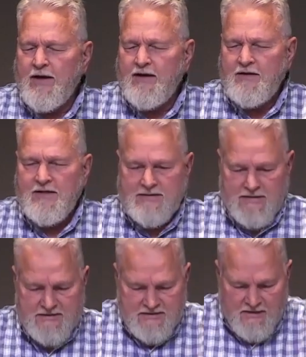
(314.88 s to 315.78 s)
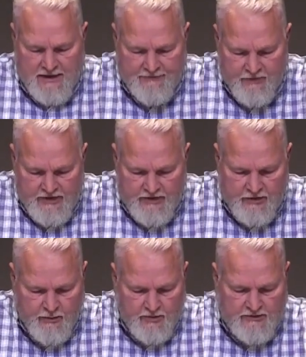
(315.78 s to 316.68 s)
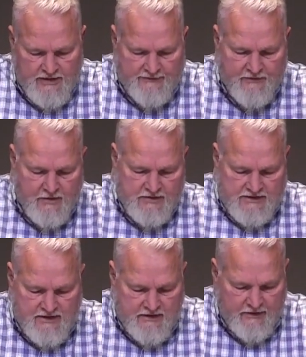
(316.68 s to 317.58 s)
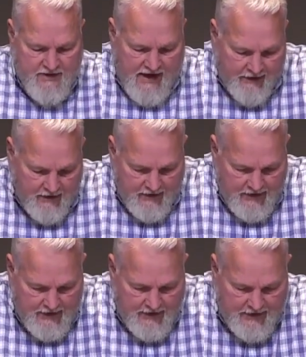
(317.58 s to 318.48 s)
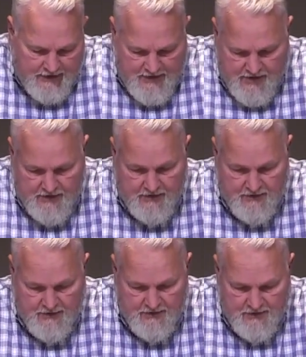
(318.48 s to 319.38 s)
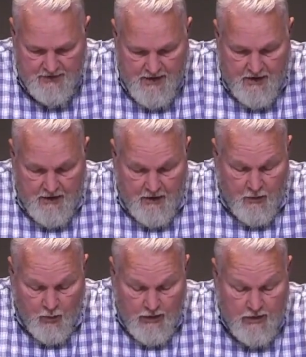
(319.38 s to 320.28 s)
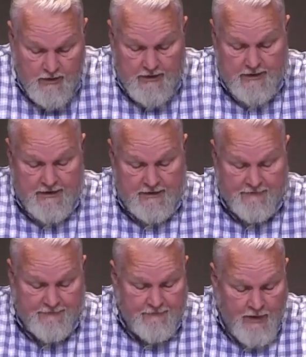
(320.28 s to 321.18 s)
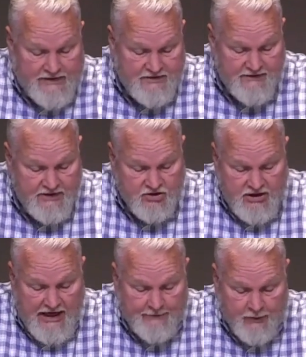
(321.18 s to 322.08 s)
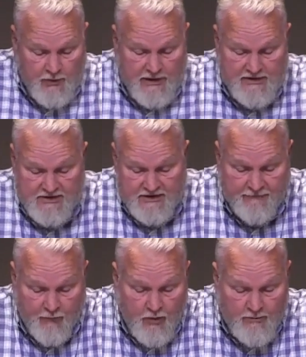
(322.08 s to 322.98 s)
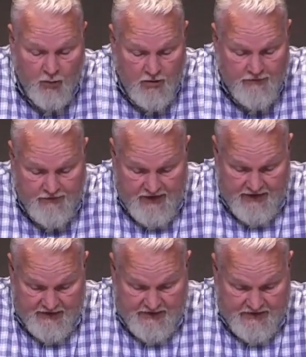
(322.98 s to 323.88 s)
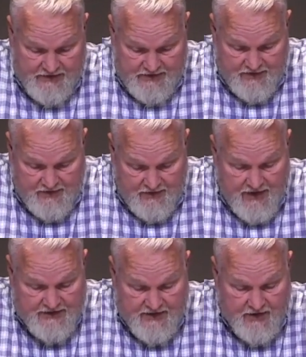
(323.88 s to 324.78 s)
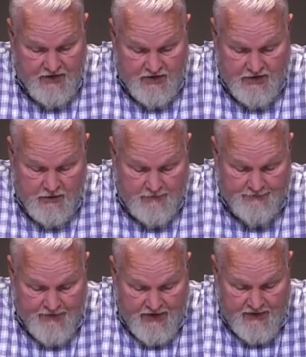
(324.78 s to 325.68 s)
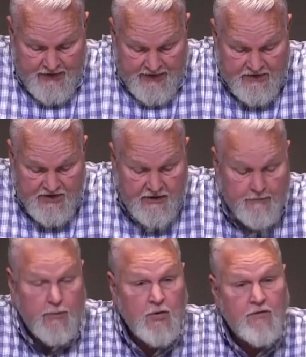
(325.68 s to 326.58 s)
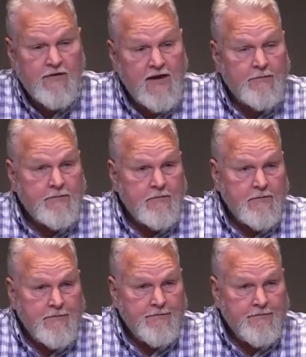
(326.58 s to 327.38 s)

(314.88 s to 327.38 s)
wickedness and slavery, you will never see that again. Well, in the rest of this chapter, we're going to see four more things God's going to do. He's going to move them